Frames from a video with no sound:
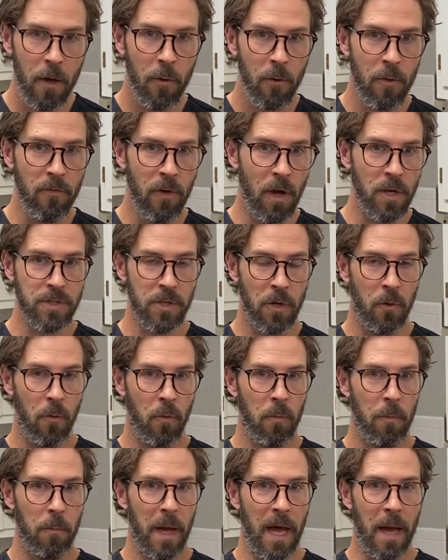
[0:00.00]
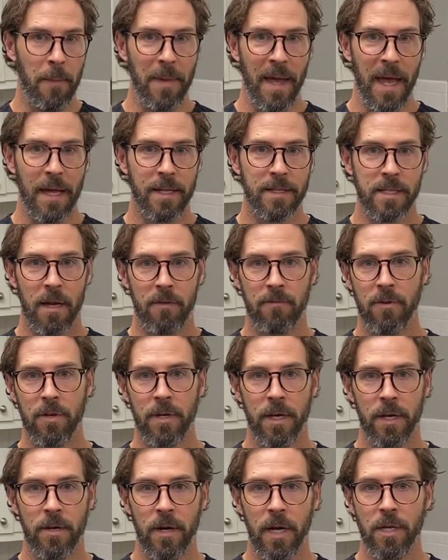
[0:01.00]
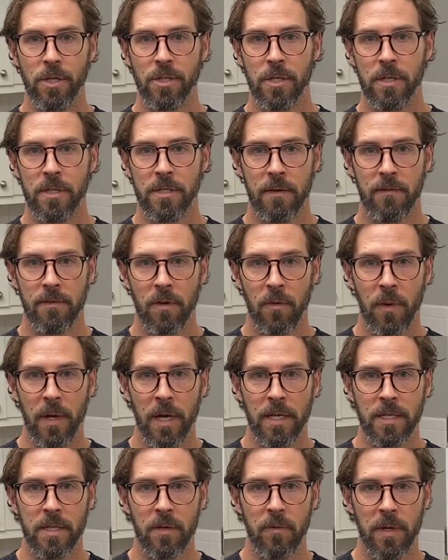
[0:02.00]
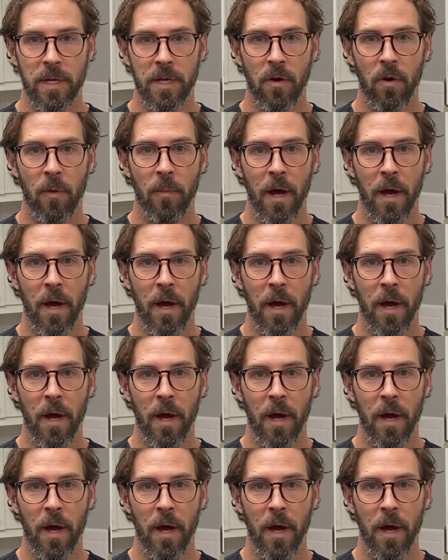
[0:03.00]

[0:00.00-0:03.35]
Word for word: We've also had several iterations of the ways that we go